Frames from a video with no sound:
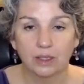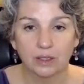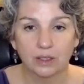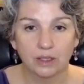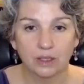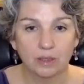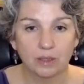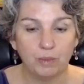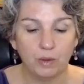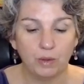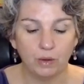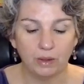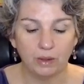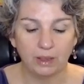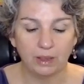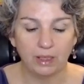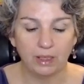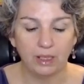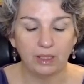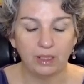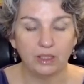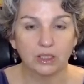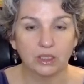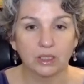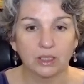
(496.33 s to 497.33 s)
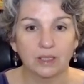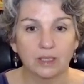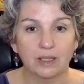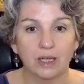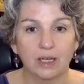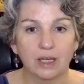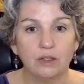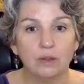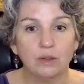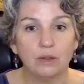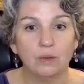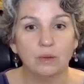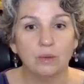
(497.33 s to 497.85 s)
communication,
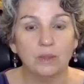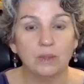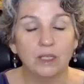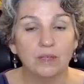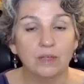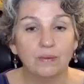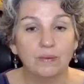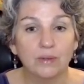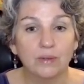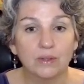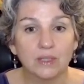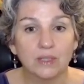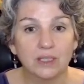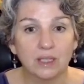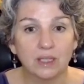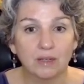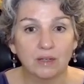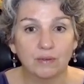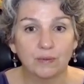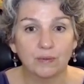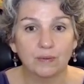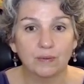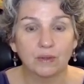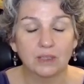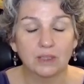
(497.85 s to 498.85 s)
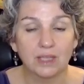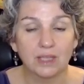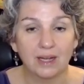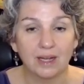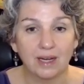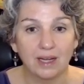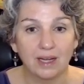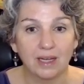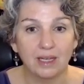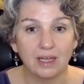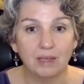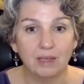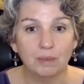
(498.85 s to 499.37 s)
that you give yourself
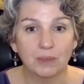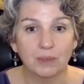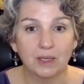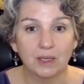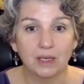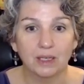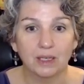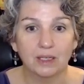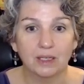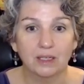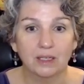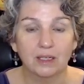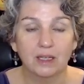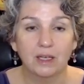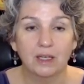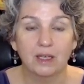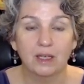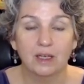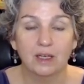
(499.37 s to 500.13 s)
time and